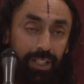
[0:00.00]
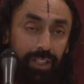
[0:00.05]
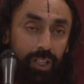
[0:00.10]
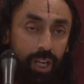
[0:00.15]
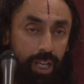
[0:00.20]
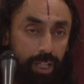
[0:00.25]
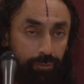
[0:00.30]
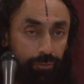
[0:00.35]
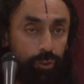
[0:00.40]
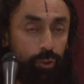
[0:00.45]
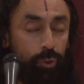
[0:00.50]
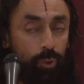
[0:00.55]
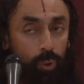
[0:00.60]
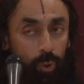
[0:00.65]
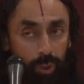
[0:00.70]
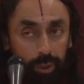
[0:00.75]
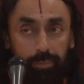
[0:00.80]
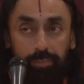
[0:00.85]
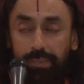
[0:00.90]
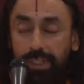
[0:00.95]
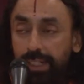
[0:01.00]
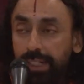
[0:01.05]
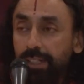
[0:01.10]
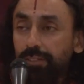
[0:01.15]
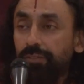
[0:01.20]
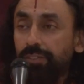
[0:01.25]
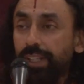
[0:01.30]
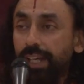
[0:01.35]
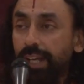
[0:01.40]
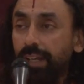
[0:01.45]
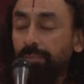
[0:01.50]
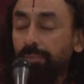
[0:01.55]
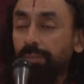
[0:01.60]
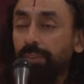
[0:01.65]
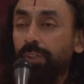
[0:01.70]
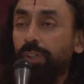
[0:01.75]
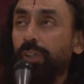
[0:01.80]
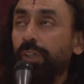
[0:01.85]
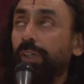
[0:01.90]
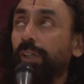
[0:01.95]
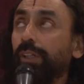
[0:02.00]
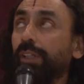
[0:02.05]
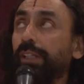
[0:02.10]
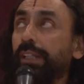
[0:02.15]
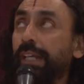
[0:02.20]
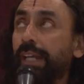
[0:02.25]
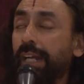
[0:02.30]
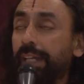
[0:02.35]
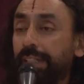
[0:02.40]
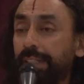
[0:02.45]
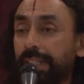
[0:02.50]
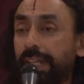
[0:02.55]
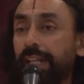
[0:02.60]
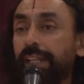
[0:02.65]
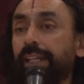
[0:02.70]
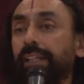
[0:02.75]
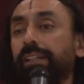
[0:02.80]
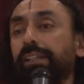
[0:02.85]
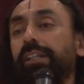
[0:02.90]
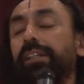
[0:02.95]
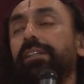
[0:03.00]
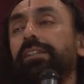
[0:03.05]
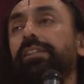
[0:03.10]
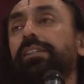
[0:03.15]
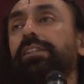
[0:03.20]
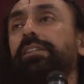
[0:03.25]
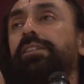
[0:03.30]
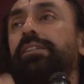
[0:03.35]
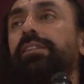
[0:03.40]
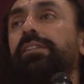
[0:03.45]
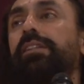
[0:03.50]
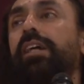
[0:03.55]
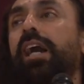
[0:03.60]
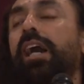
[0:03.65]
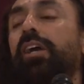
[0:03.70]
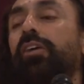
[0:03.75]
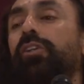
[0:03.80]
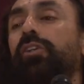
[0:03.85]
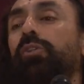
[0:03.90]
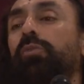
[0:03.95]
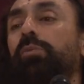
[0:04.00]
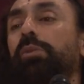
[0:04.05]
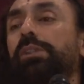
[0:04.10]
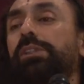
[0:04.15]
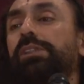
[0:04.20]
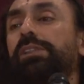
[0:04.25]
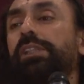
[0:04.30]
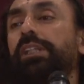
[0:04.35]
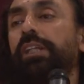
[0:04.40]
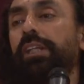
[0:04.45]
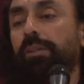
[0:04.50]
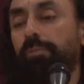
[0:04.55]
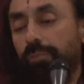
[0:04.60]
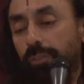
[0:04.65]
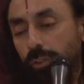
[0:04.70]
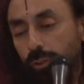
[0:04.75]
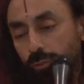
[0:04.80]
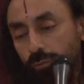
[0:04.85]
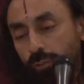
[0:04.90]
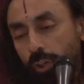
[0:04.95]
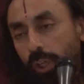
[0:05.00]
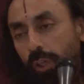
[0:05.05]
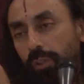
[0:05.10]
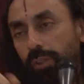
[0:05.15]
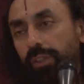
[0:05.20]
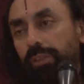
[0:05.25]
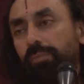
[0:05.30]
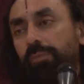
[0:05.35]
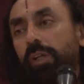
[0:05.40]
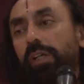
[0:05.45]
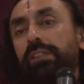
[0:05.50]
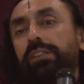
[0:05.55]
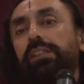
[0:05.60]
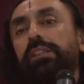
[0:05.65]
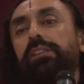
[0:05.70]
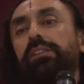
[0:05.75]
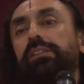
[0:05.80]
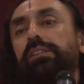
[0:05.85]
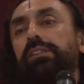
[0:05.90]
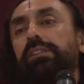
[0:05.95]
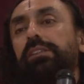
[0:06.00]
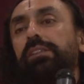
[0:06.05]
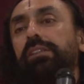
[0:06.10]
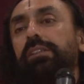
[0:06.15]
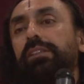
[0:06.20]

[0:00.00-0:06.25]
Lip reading: Now if you don't believe them, they are telling that this is how you will see Him. You follow the process.